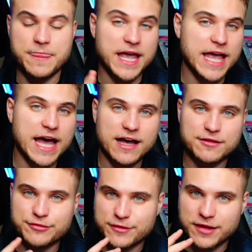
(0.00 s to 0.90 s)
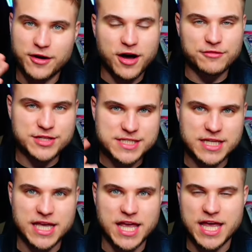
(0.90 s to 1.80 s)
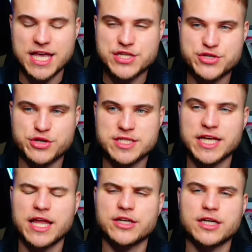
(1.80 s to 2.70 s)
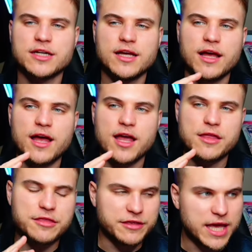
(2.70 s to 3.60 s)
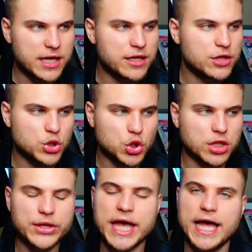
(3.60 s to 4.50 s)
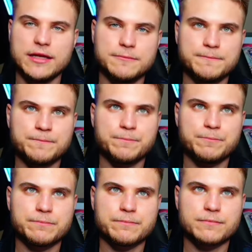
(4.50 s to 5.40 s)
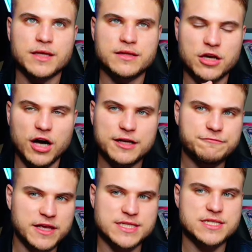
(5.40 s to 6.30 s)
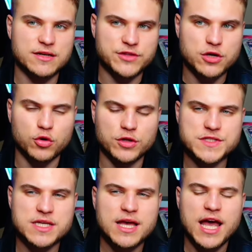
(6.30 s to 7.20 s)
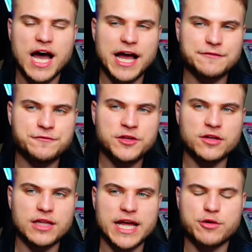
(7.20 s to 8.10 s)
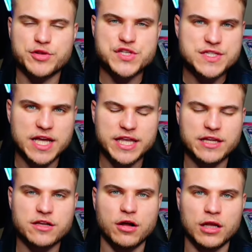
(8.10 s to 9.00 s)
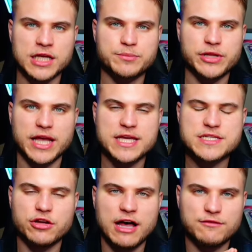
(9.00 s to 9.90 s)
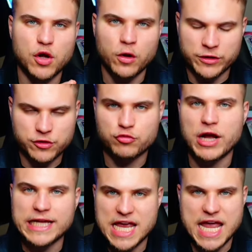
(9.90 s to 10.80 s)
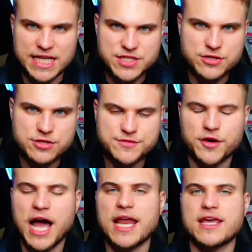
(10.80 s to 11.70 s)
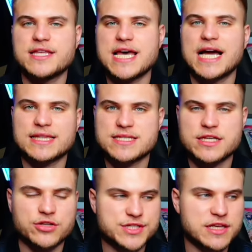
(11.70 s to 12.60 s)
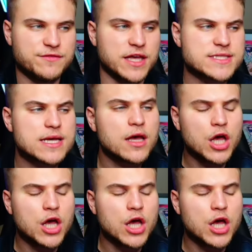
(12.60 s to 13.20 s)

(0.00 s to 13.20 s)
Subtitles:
They have, obviously, a history together. Then you look at the offense of the Colts. I feel like with Steichen calling plays, he'll have all the right answers for how to attack the Steelers' defense.